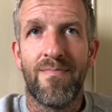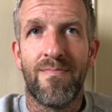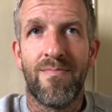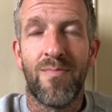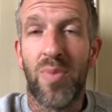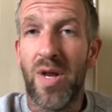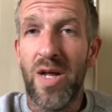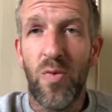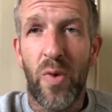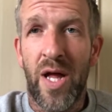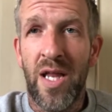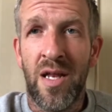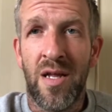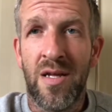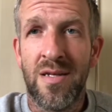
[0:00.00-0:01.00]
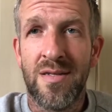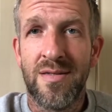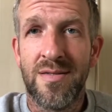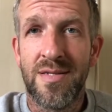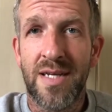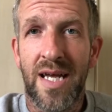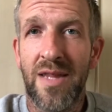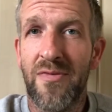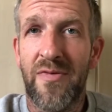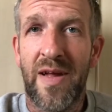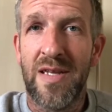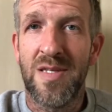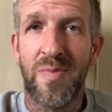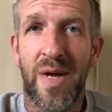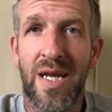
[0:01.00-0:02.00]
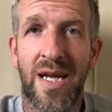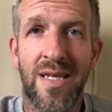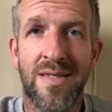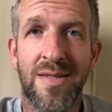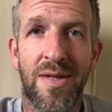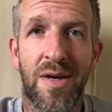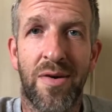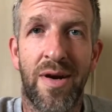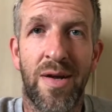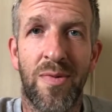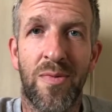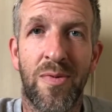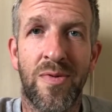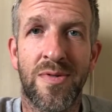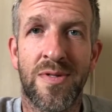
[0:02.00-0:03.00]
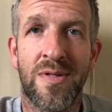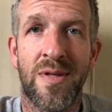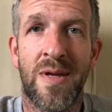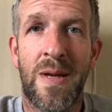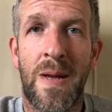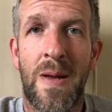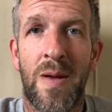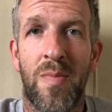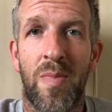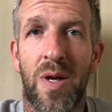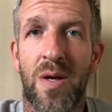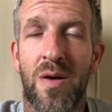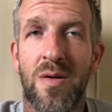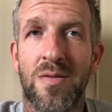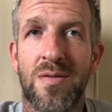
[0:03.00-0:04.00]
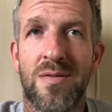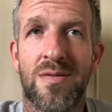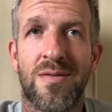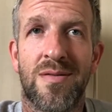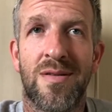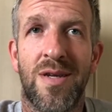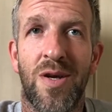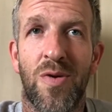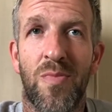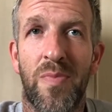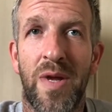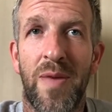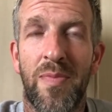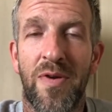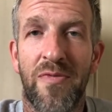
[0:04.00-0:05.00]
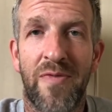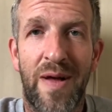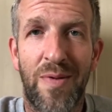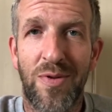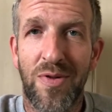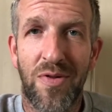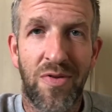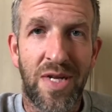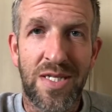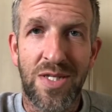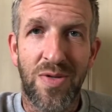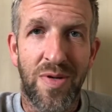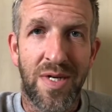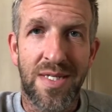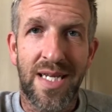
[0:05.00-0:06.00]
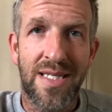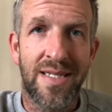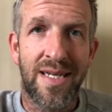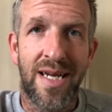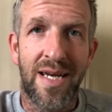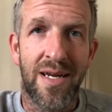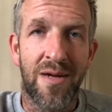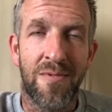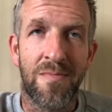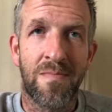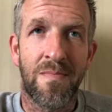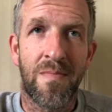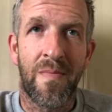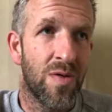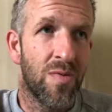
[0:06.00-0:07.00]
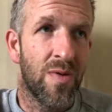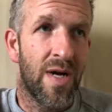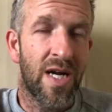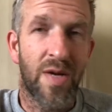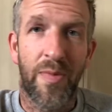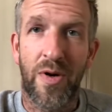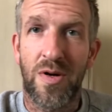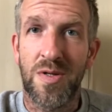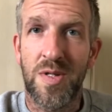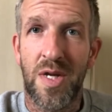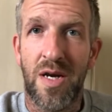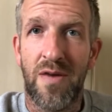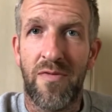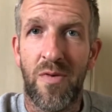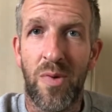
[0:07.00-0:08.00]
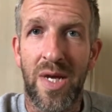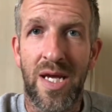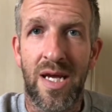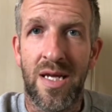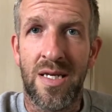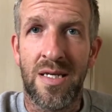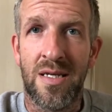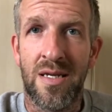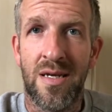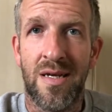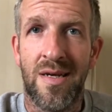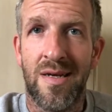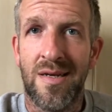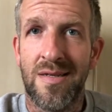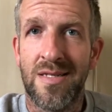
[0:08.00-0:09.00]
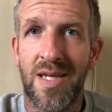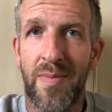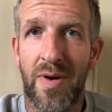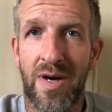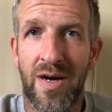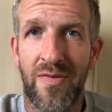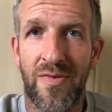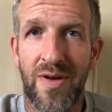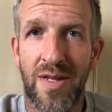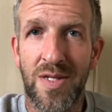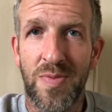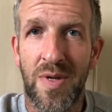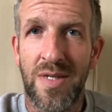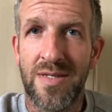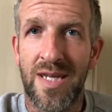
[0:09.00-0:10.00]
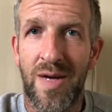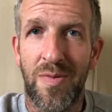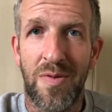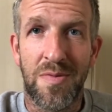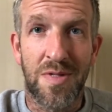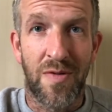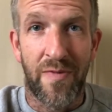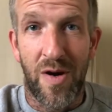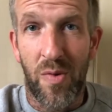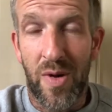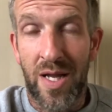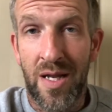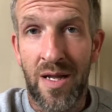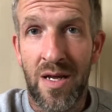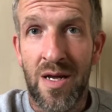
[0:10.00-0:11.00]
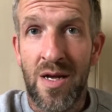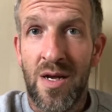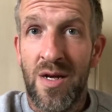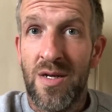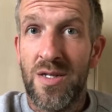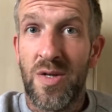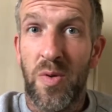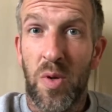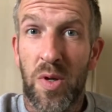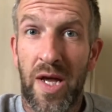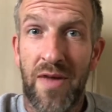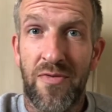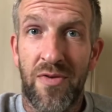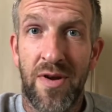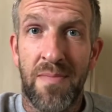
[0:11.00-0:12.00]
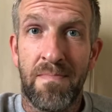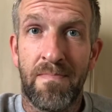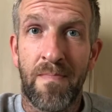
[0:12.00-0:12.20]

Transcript: play well to get the fans back into the grounds, because, you know, people have found other things to do on a Saturday now. I come across here every weekend, see my grandfather, spend time with him. He's not very well, so we look after him.